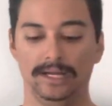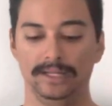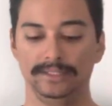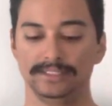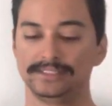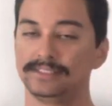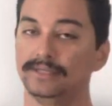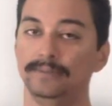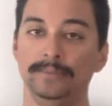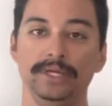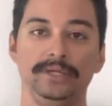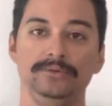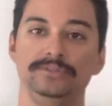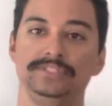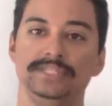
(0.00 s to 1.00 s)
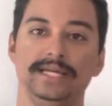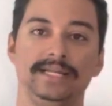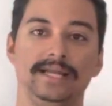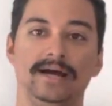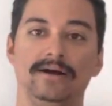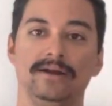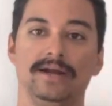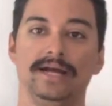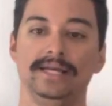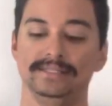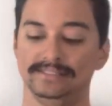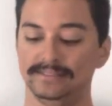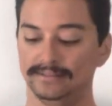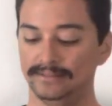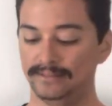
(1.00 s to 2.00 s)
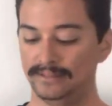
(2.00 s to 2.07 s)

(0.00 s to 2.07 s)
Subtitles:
This is gonna make you stand out, guys.